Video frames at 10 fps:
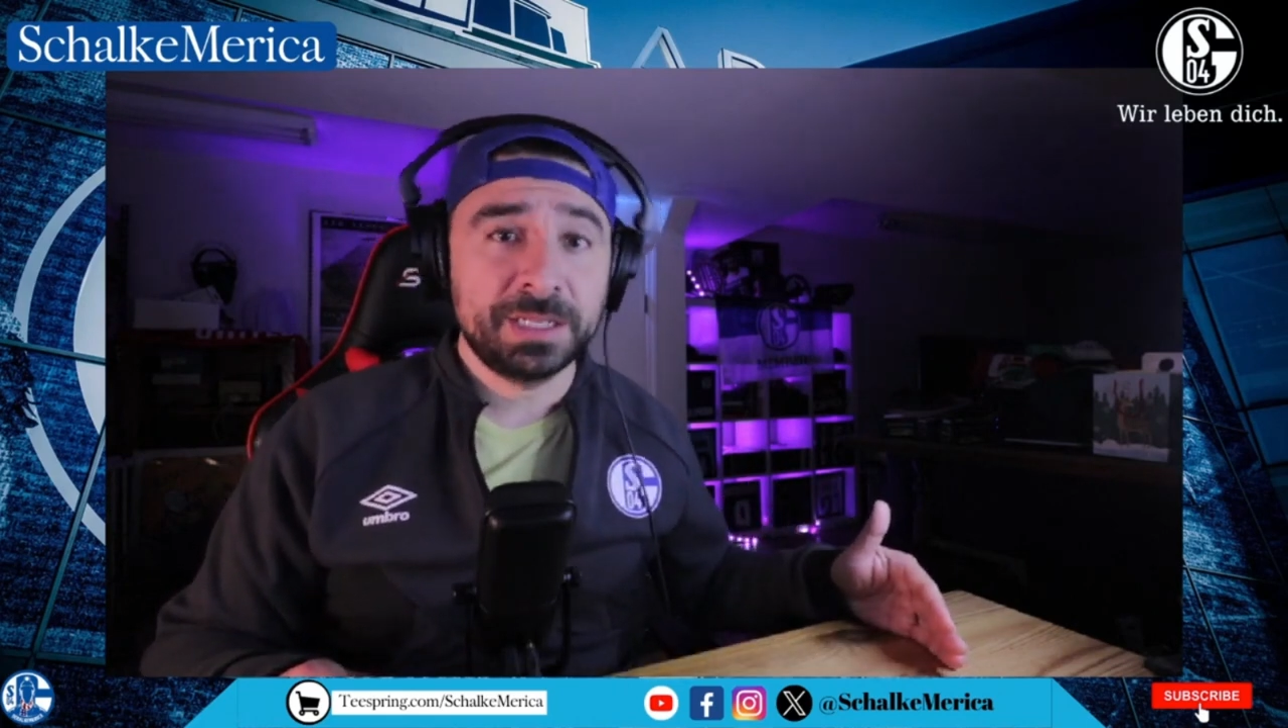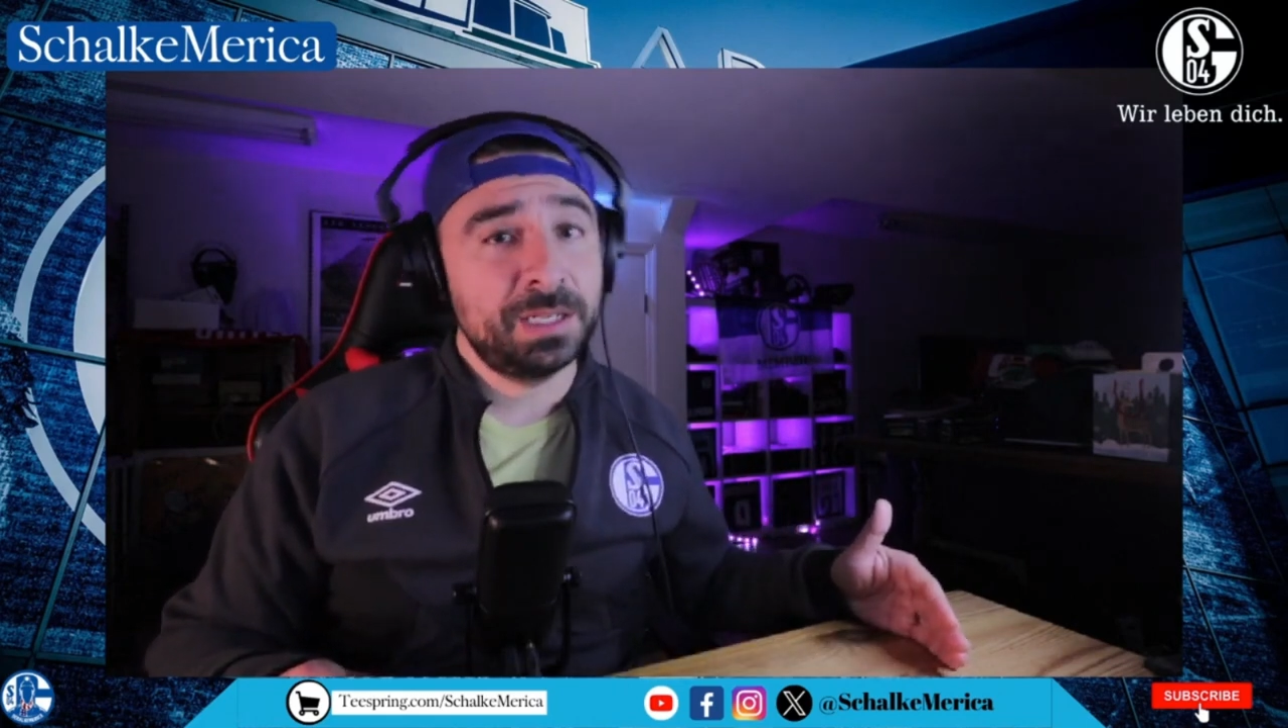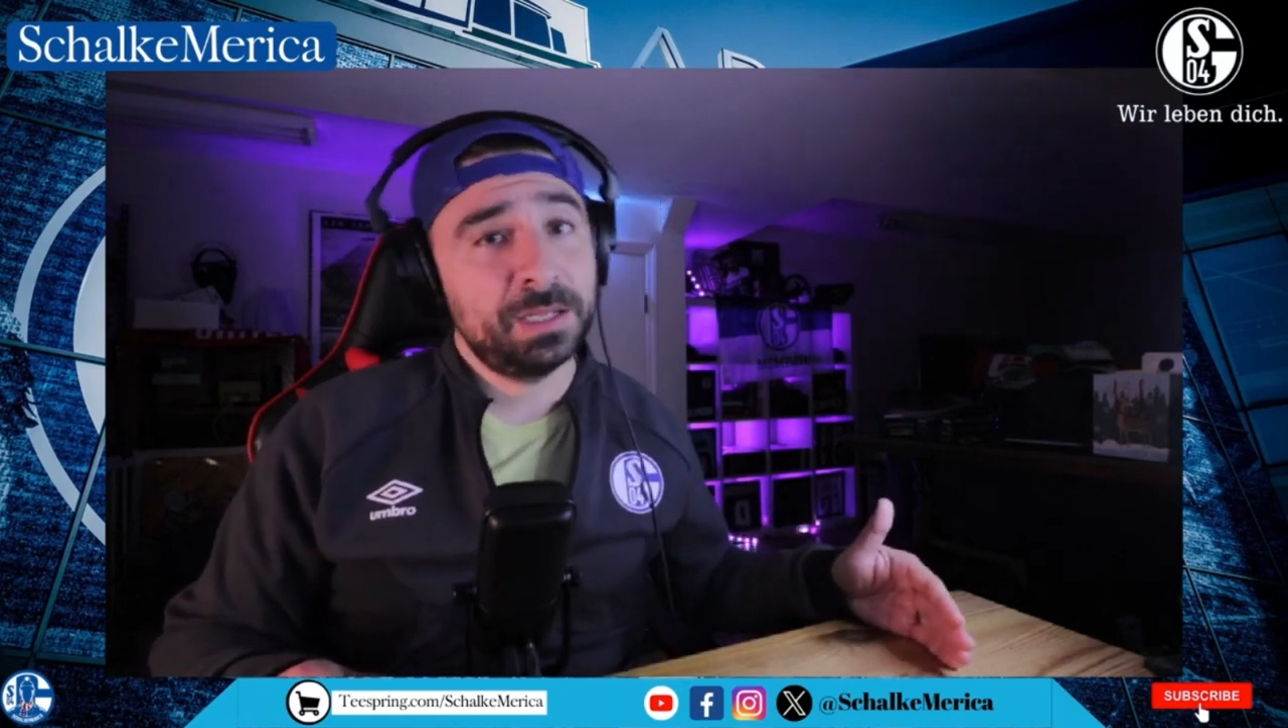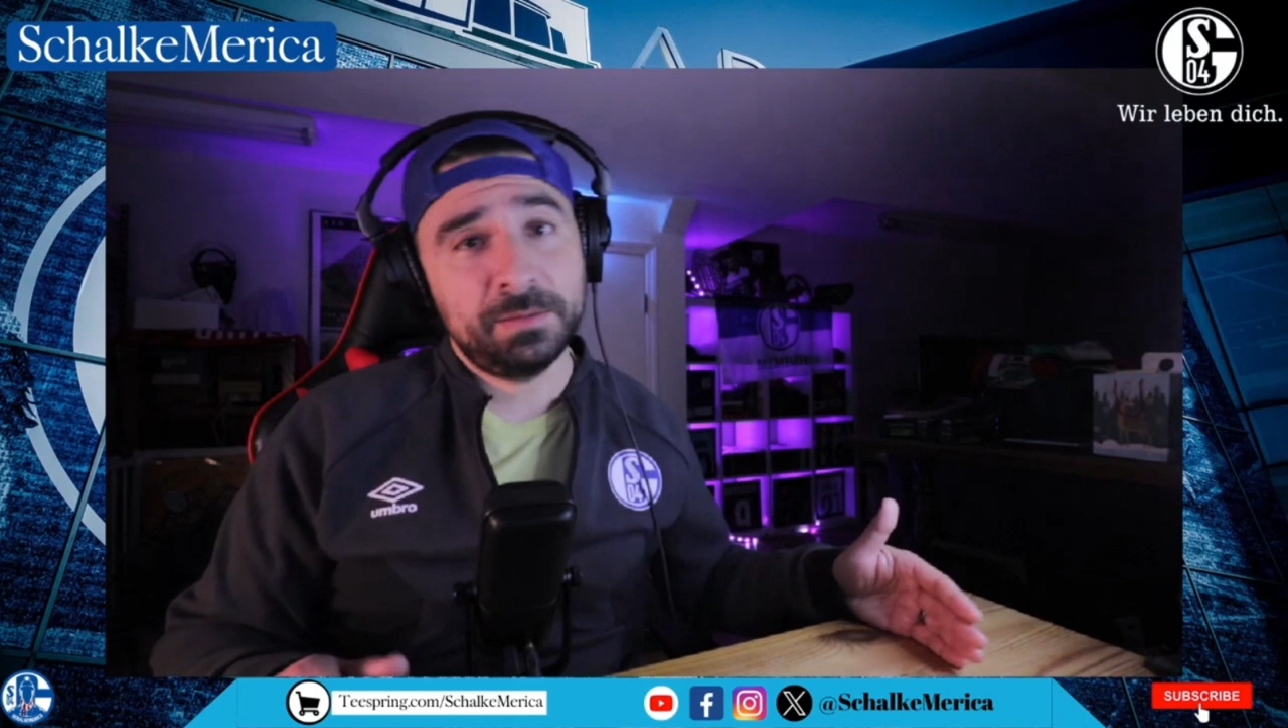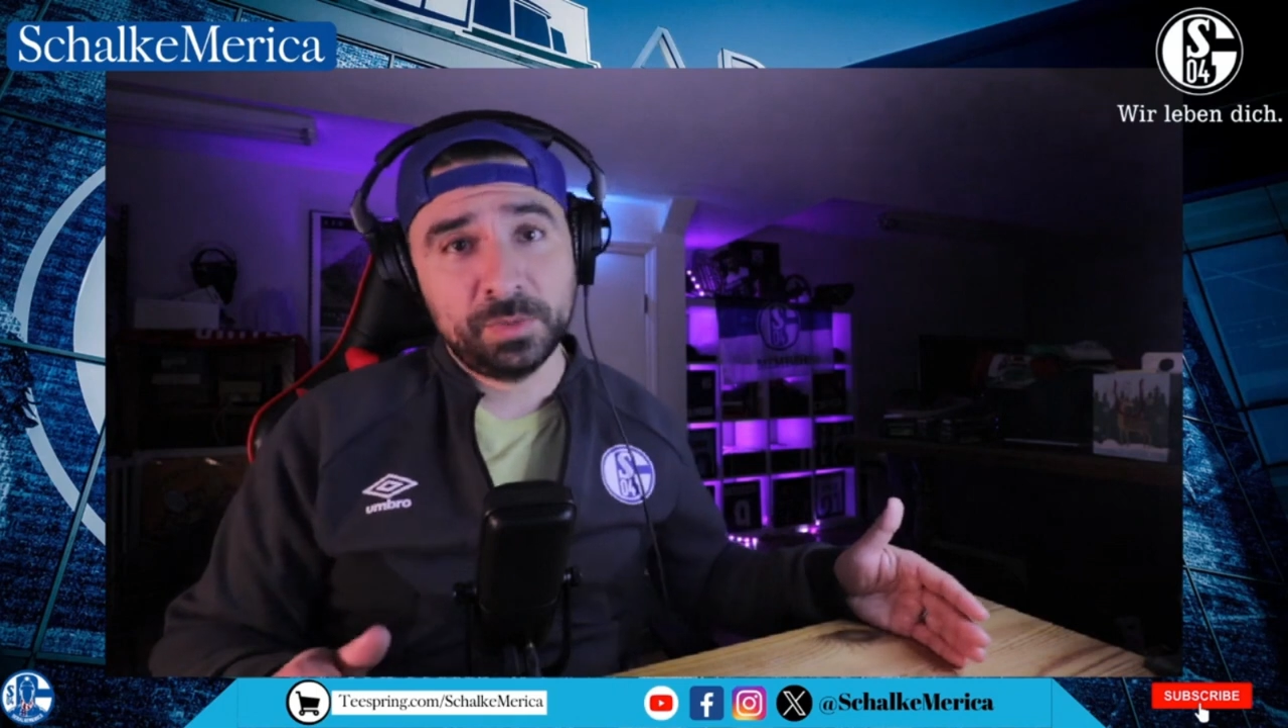
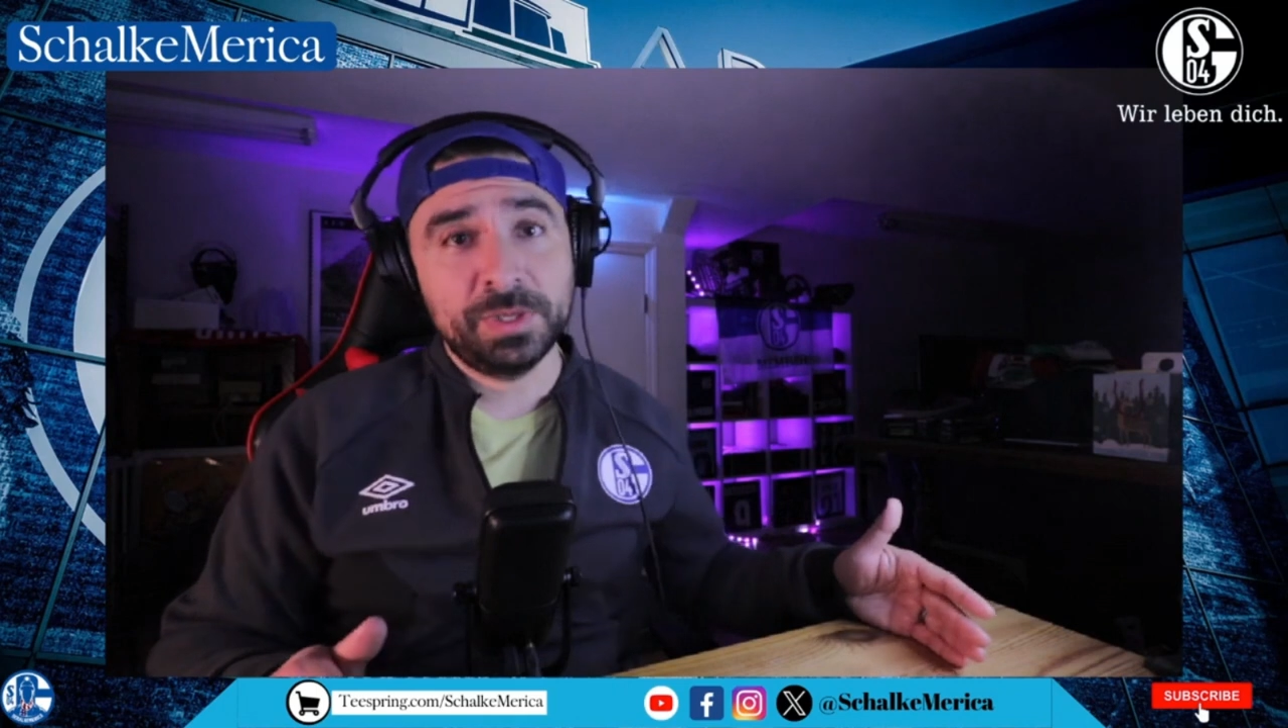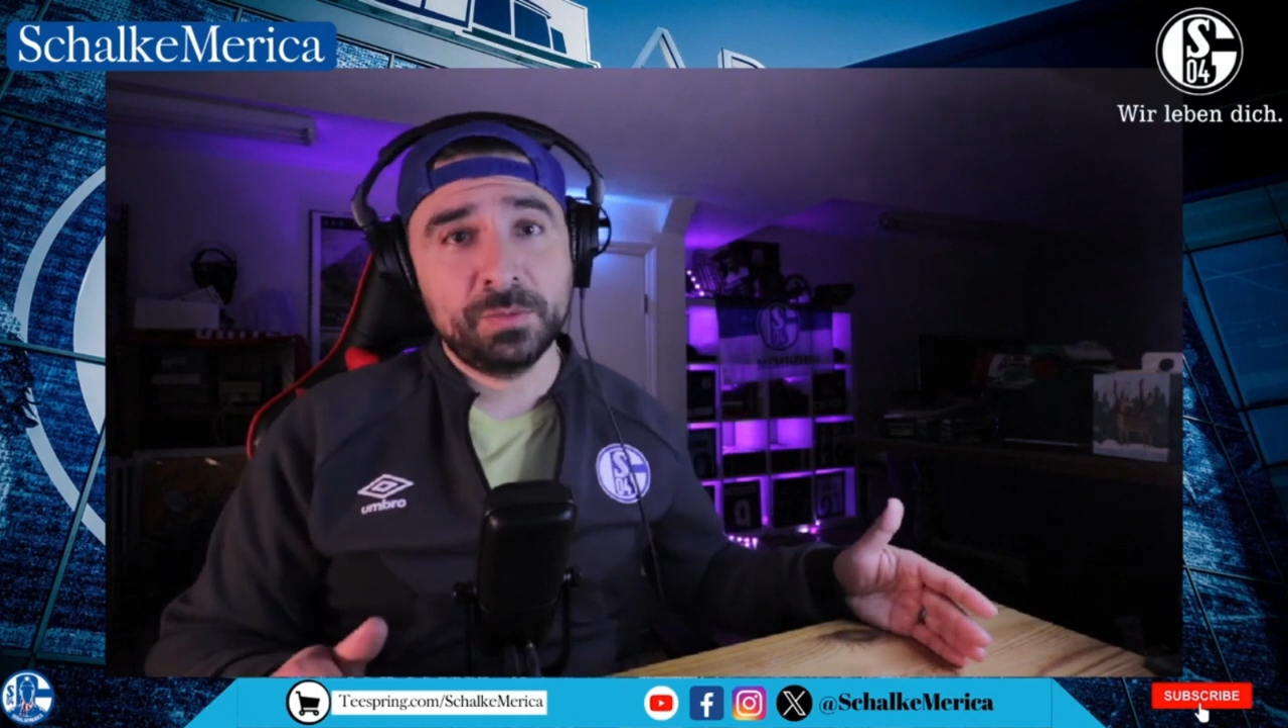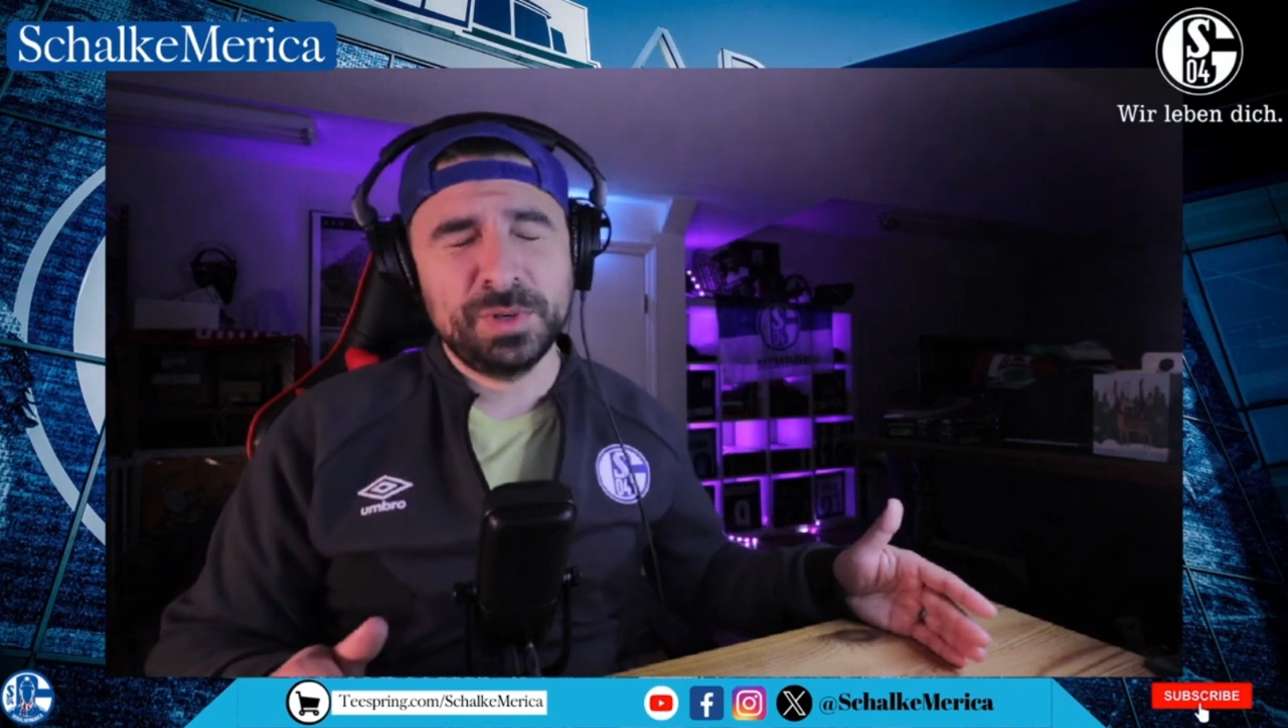and then we